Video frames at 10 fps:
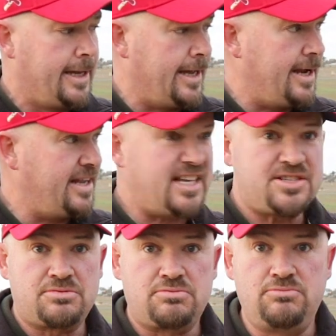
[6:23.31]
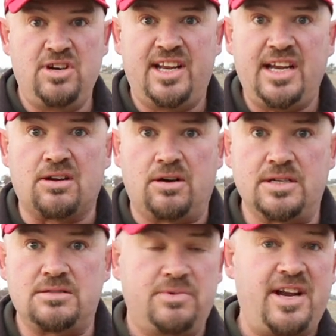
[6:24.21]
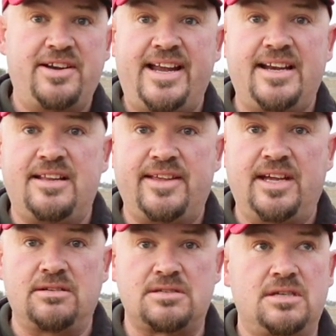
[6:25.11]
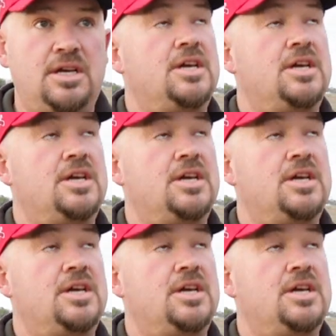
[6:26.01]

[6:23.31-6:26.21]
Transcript: Uh, and that's really it guys. We don't need anything else.